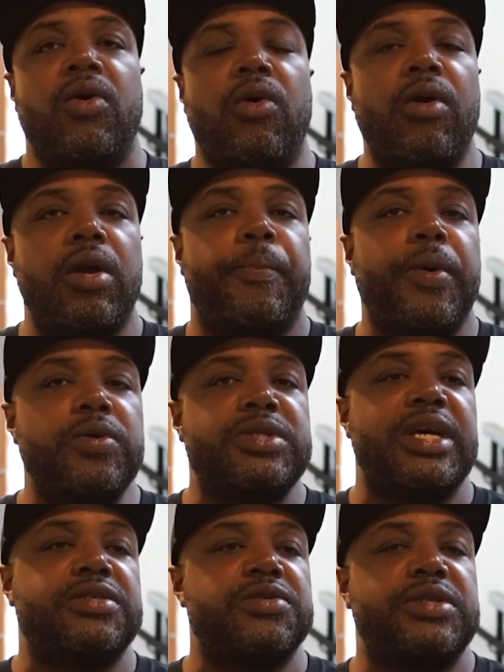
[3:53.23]
all the
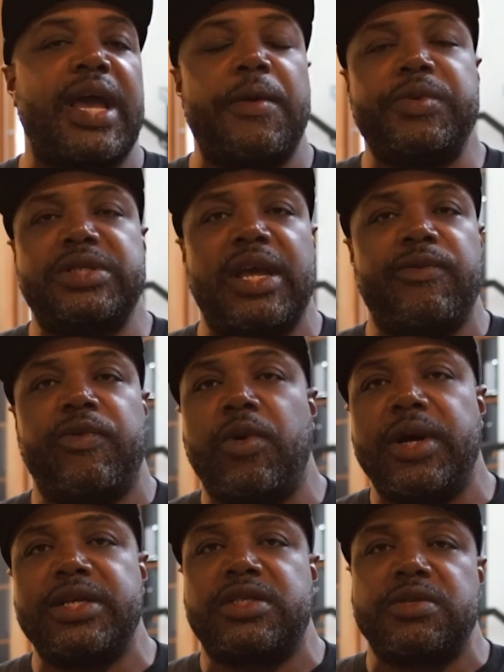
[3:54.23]
protesters had was their
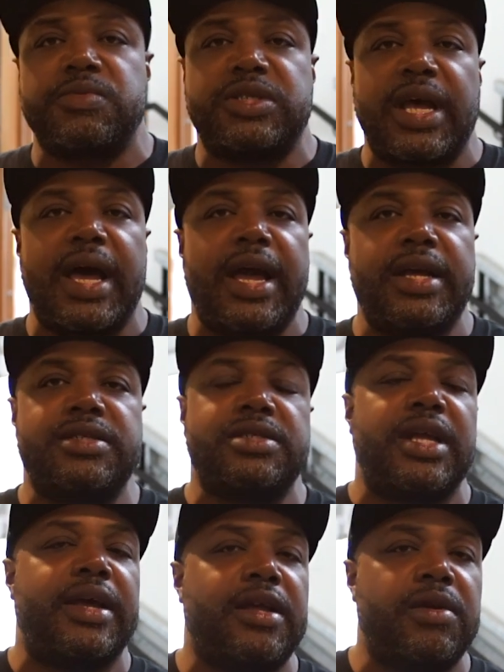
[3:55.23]
voice, some signs,
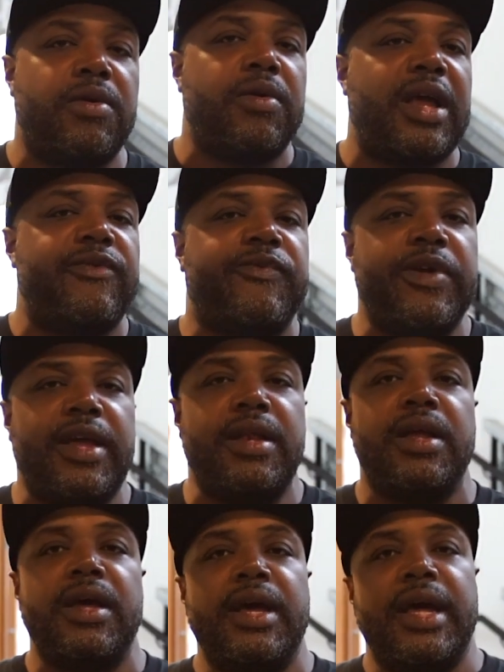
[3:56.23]
their
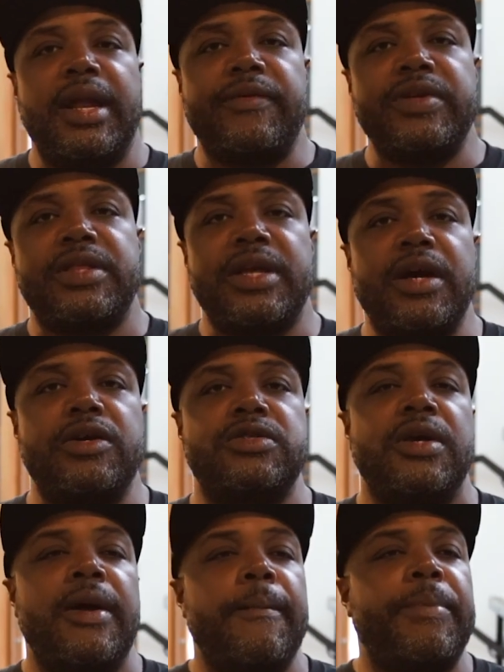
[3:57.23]
feet and everything else.
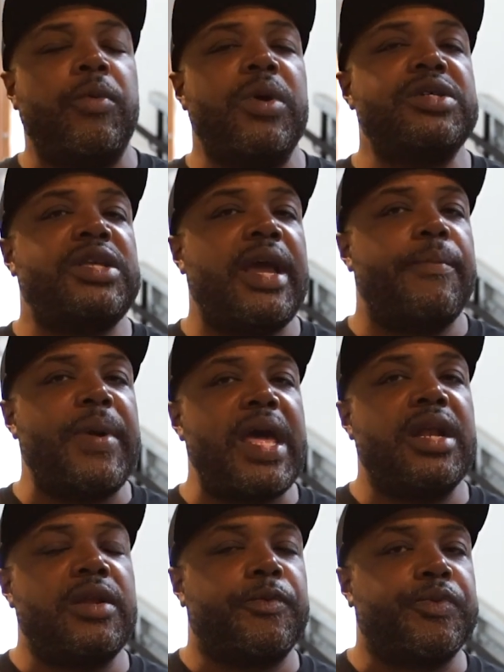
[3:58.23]
But once they
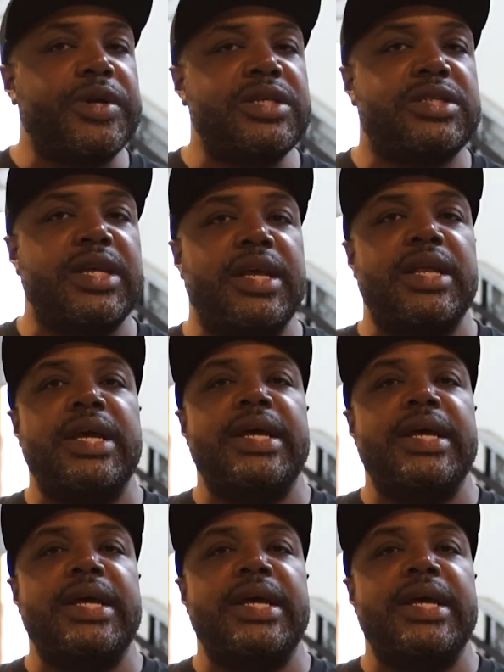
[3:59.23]
abandoned the precinct,